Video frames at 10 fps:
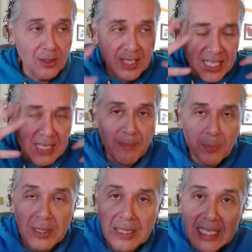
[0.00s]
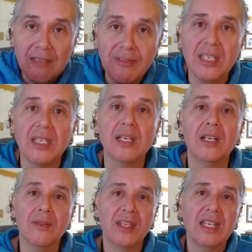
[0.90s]
keep believing
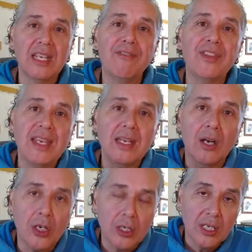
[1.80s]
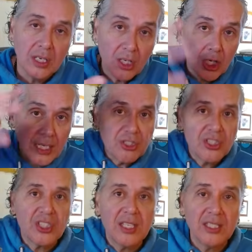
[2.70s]
that if they are
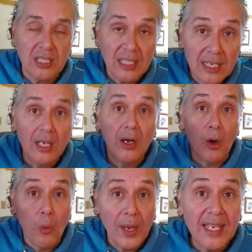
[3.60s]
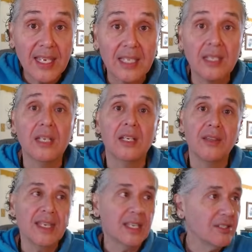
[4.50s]
consciously awakened,
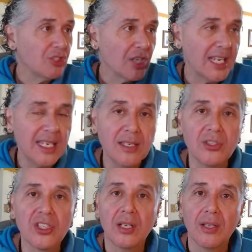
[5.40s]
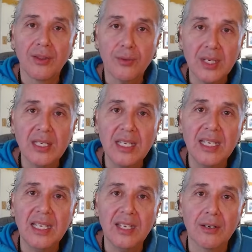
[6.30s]
they can change
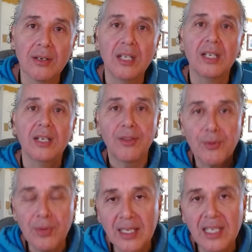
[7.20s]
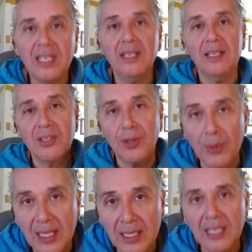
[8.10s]
3D here. 3D is
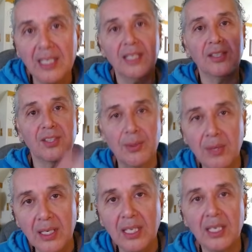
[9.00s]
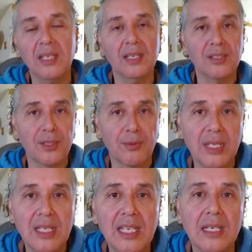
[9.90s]
3D is 3D is
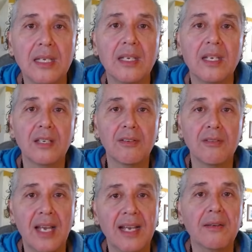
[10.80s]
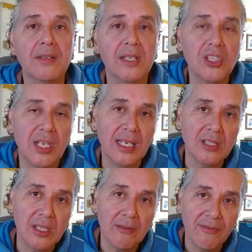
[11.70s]
3D. You're not going to
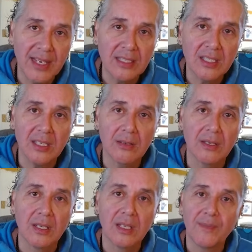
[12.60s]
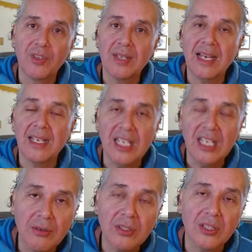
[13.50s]
change the events here. You're not
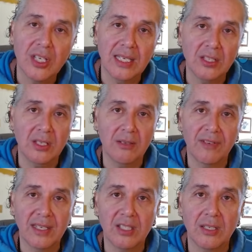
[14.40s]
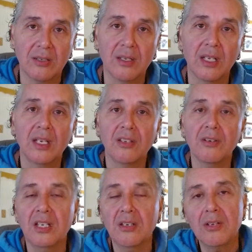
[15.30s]
here to change the events here. You're
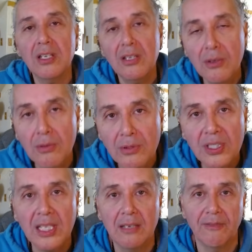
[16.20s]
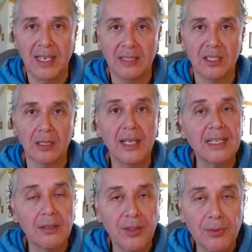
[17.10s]
here to use the events,
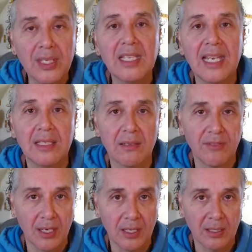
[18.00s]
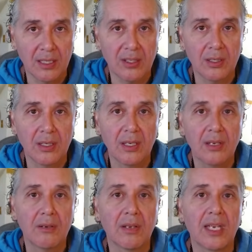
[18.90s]
like the 3 days of darkness,
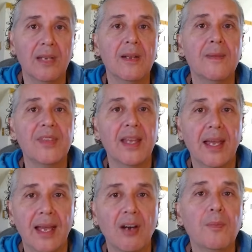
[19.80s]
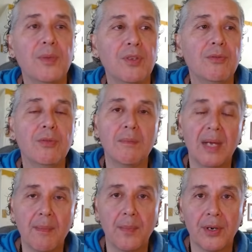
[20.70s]
okay, to help you
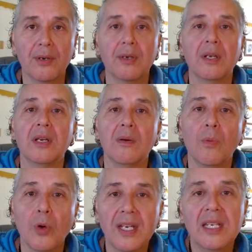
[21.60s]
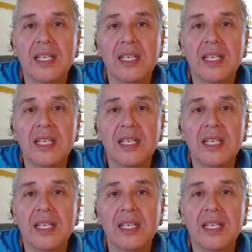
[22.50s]
remember what it